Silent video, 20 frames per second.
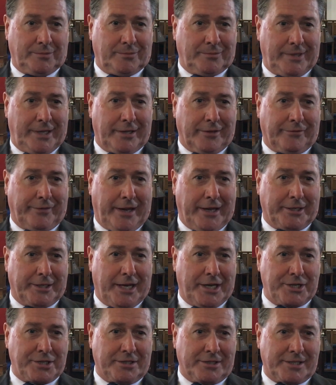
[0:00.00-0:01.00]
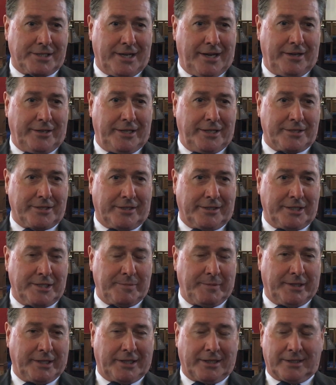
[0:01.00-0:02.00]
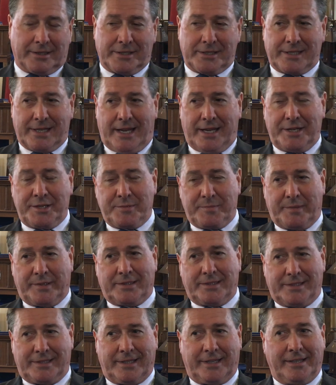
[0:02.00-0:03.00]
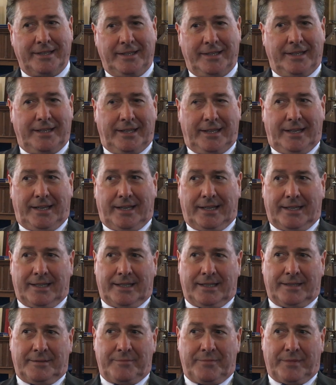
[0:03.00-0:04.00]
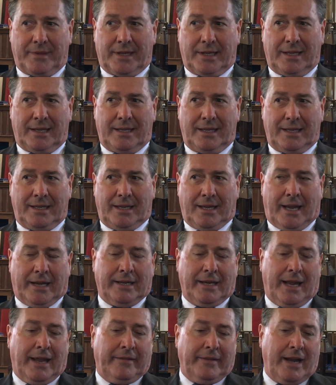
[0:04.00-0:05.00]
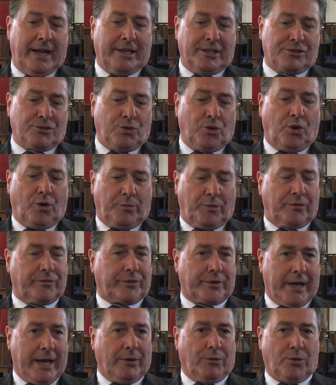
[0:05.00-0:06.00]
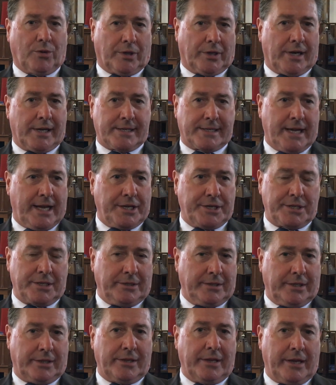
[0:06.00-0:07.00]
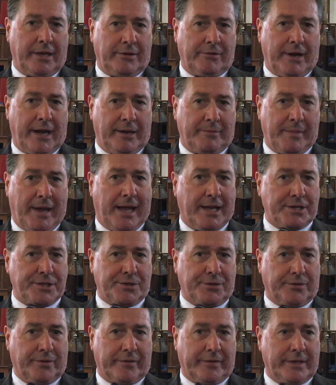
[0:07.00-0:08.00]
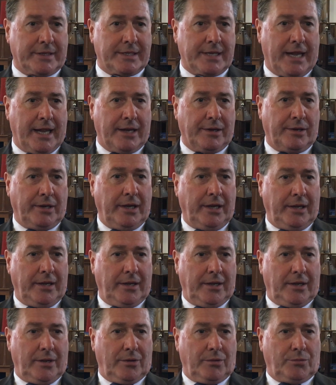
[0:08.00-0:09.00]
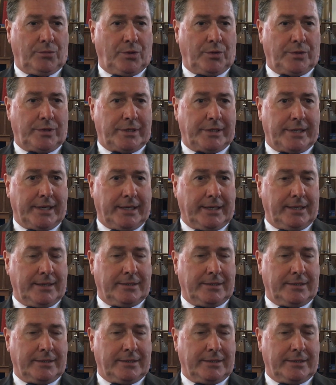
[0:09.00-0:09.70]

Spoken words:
where the foundation stone is at this particular stage, but and that is normal for our organisation, that the Grand Master of the day would